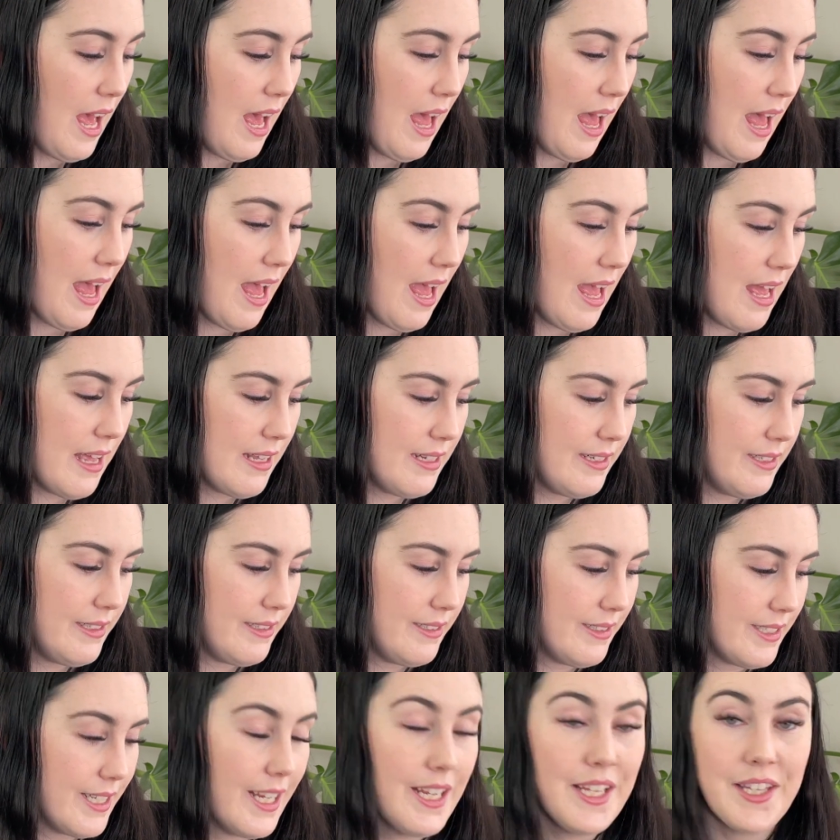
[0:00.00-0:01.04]

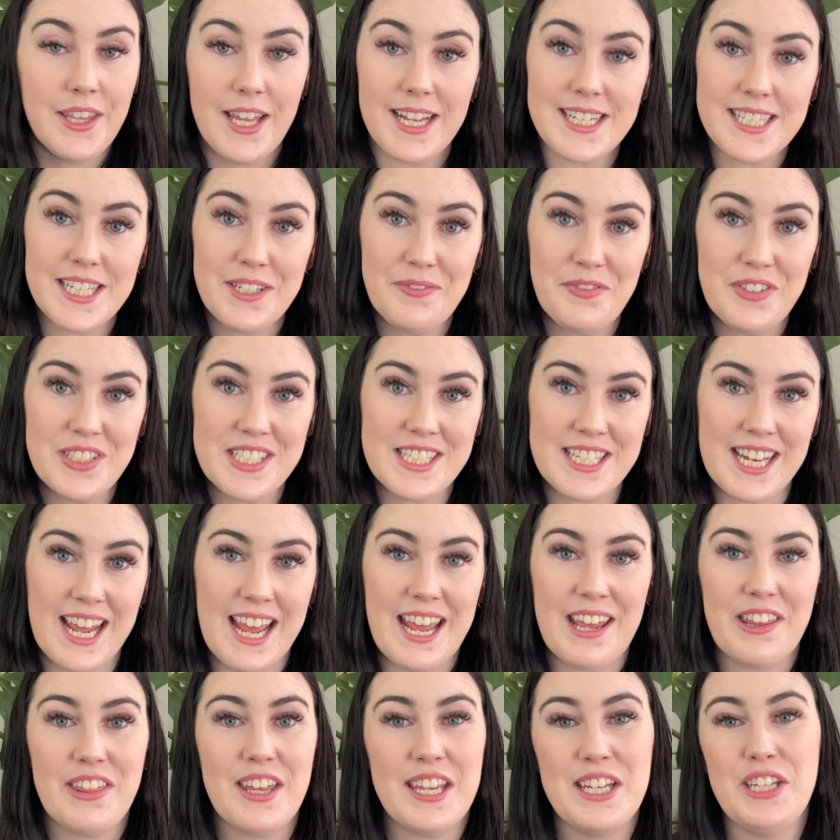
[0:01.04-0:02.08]
And that's it for
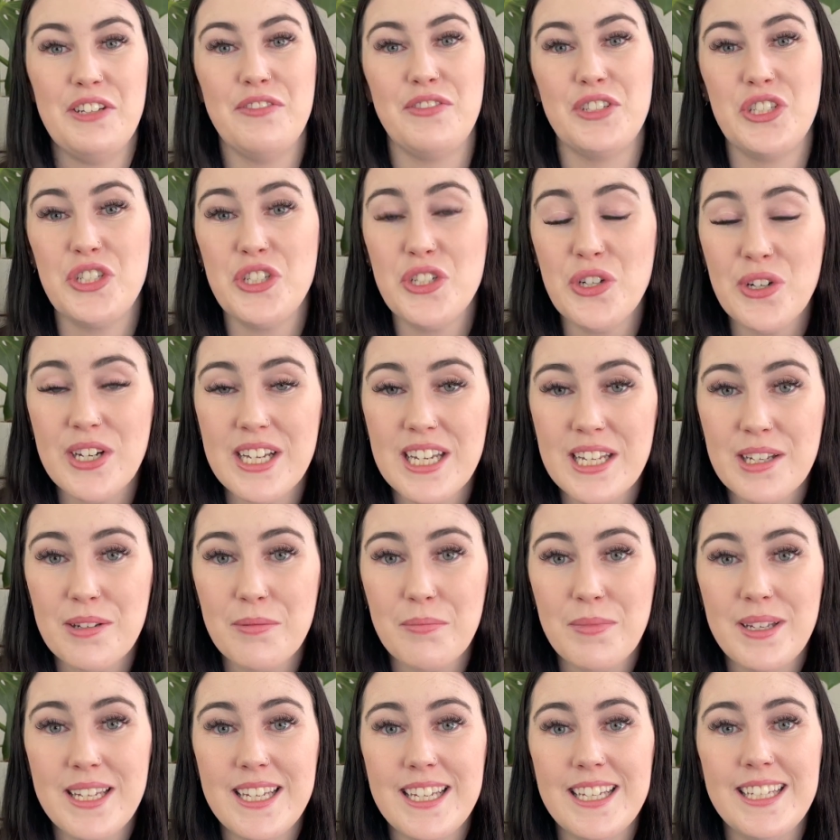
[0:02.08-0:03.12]
today. Thank you for joining
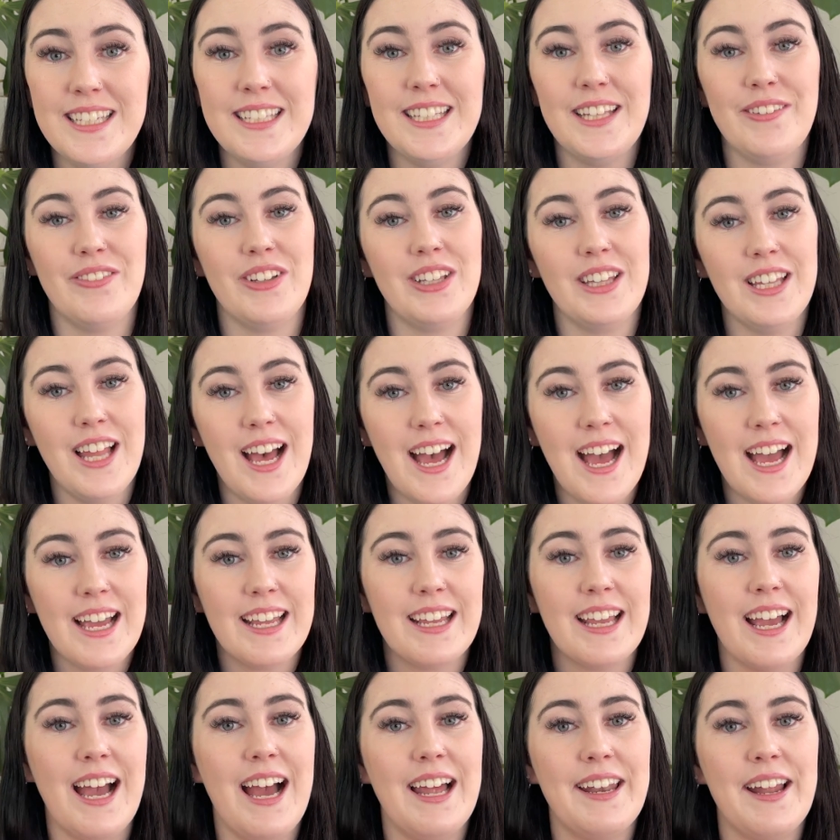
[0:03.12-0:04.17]
me. Leave a
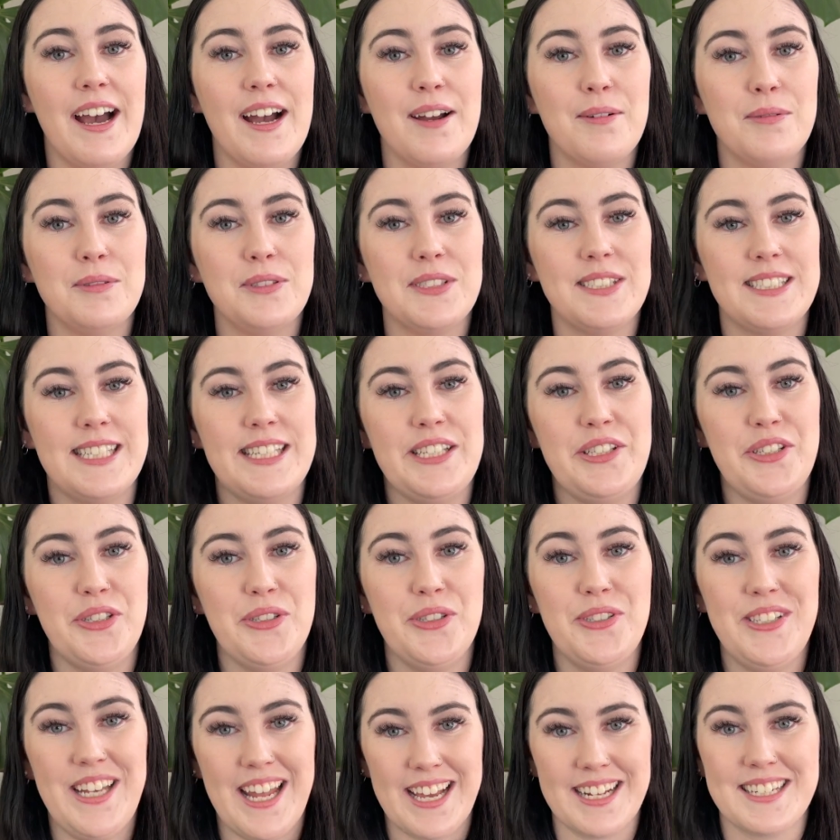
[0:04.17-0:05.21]
like and I will see
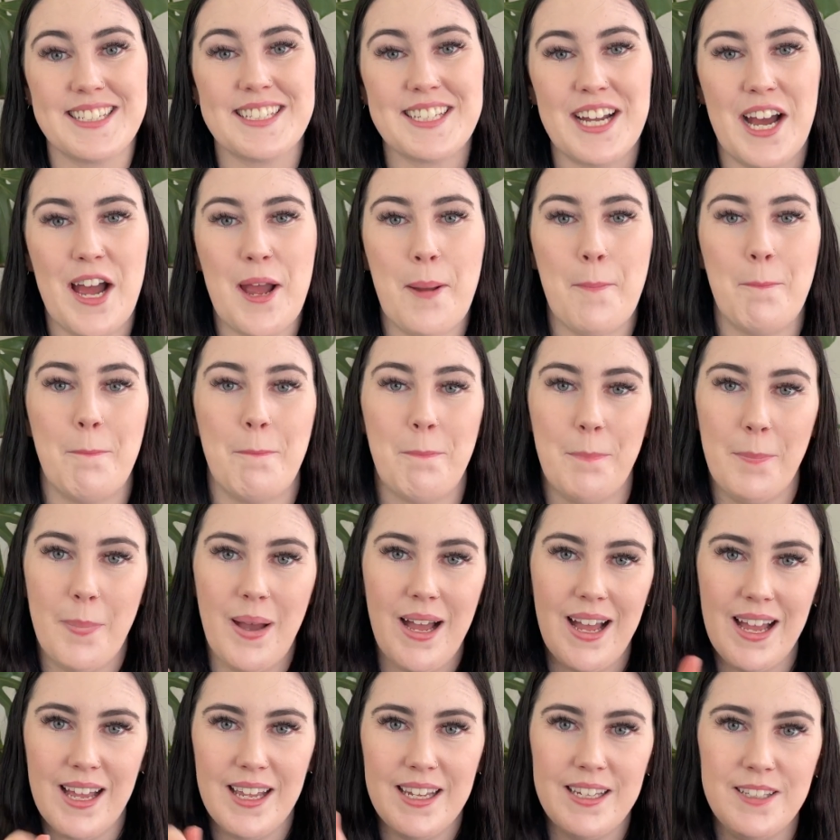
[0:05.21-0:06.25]
you next time.
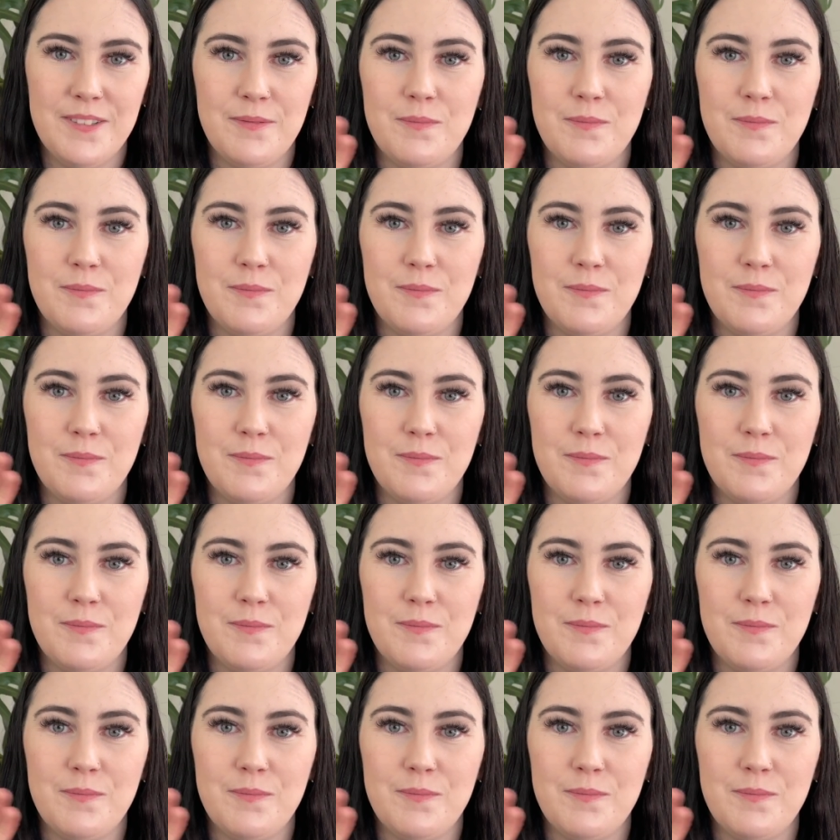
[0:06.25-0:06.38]
Bye.